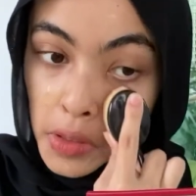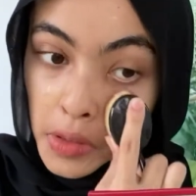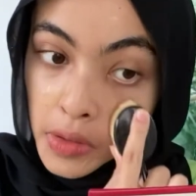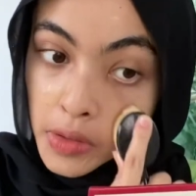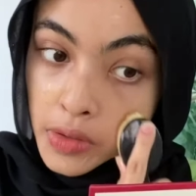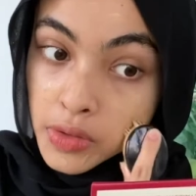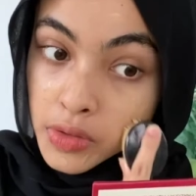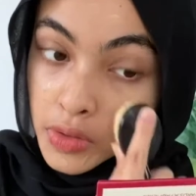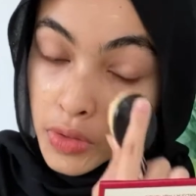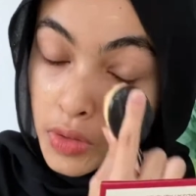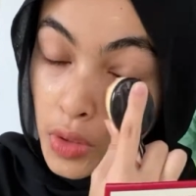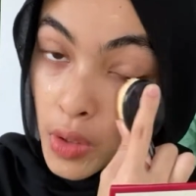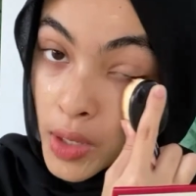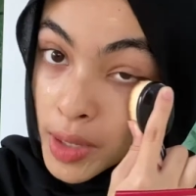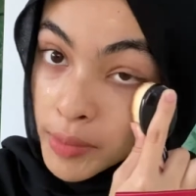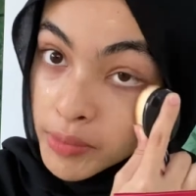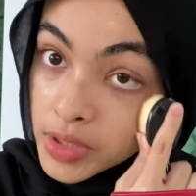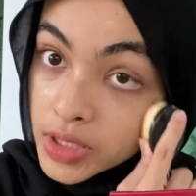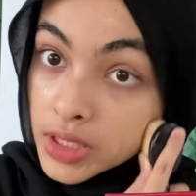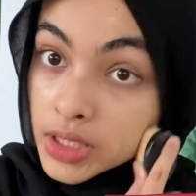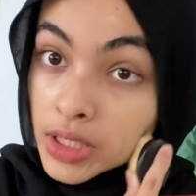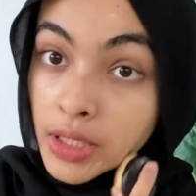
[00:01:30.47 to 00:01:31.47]
So
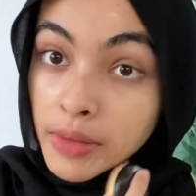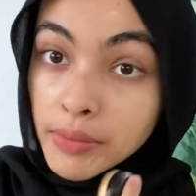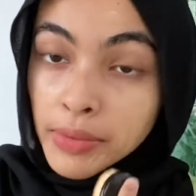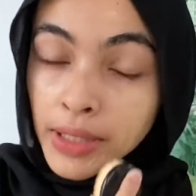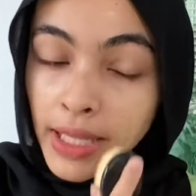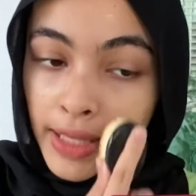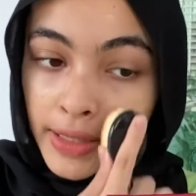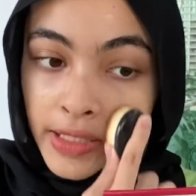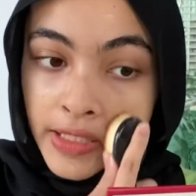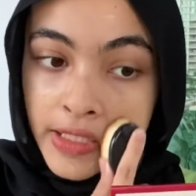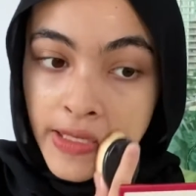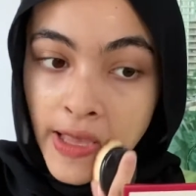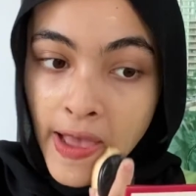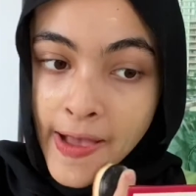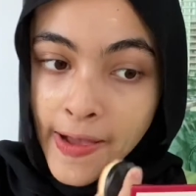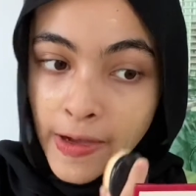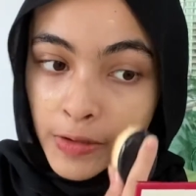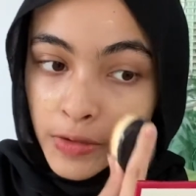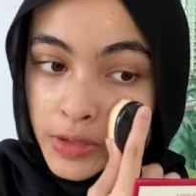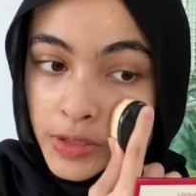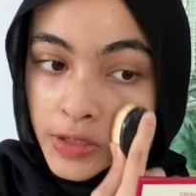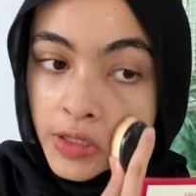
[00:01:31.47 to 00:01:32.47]
I'm just gonna blend this
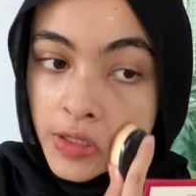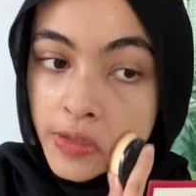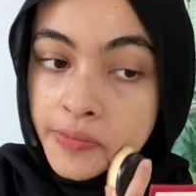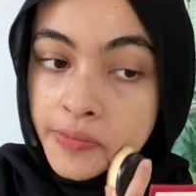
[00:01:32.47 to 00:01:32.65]
out.